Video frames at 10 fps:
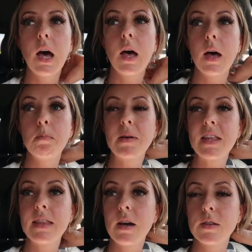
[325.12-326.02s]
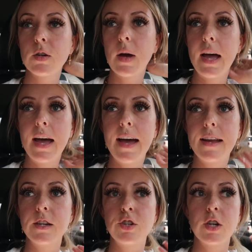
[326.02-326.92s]
Um, but then they also
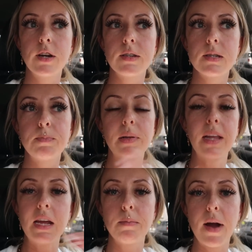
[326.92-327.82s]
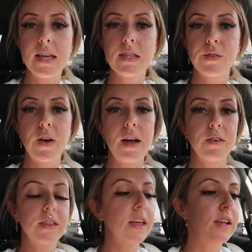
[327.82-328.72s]
had just plain prices for
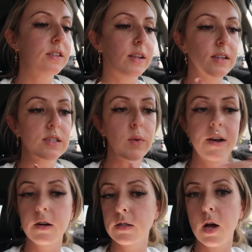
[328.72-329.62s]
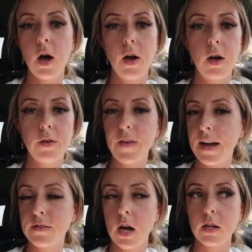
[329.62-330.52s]
everything. So like sweaters, all
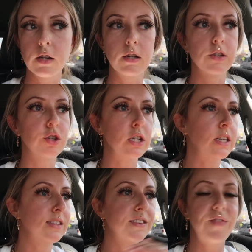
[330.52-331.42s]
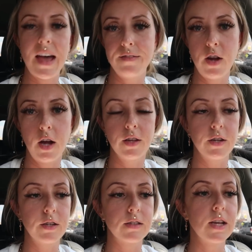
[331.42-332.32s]
$5, jeans,
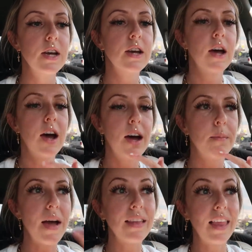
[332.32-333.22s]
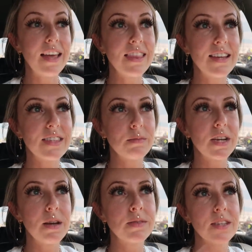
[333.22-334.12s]
$5. Um, I like that
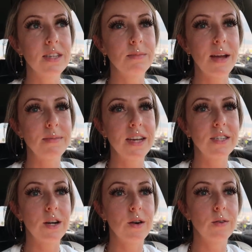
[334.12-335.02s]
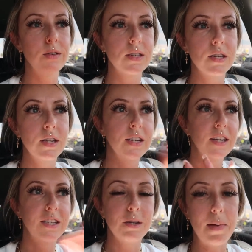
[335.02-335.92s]
sometimes and sometimes I don't
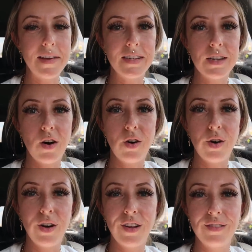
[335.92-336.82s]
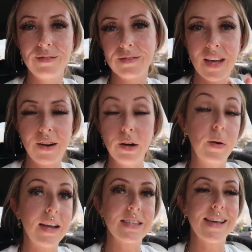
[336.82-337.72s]
depending on, I don't
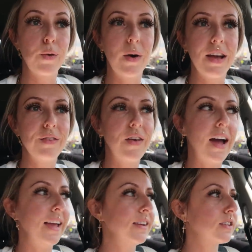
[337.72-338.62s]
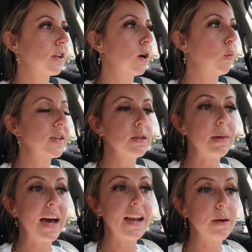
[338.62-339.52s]
know, I guess like what I find. So it
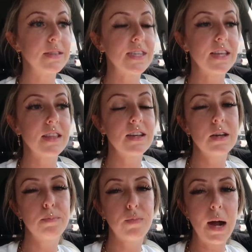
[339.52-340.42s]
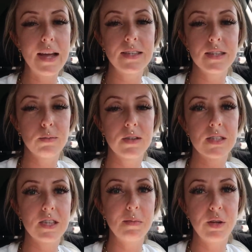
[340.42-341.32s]
wasn't bad. I would say that the prices were
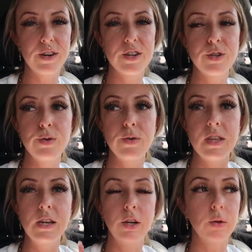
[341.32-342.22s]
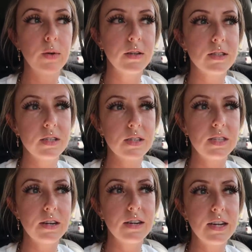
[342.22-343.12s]
similar to the Goodwills in
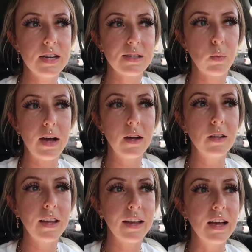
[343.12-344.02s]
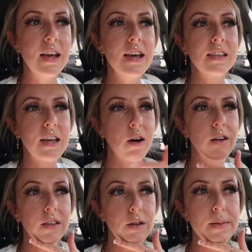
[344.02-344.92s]
this area as well. Like they
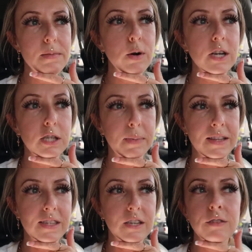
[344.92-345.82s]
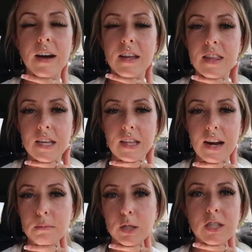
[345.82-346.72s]
are a little bit more expensive. I think
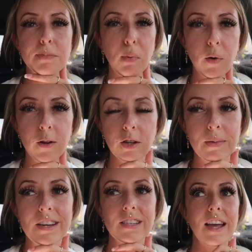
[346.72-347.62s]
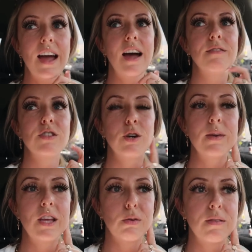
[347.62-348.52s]
that I'm just spoiled because I have
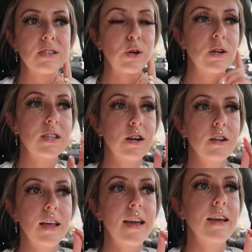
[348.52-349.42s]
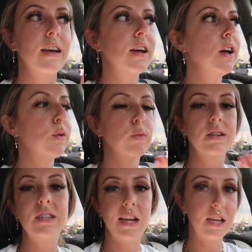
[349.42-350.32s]
so many thrift stores that are like
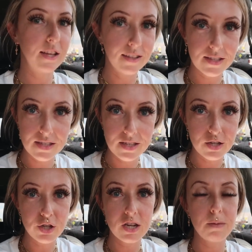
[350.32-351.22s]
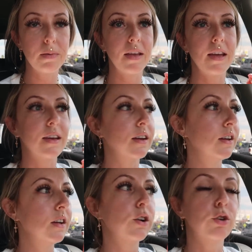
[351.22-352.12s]
ridiculously cheap, like
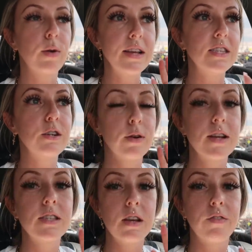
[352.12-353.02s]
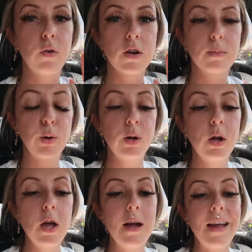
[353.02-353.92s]
crazy, crazy affordable.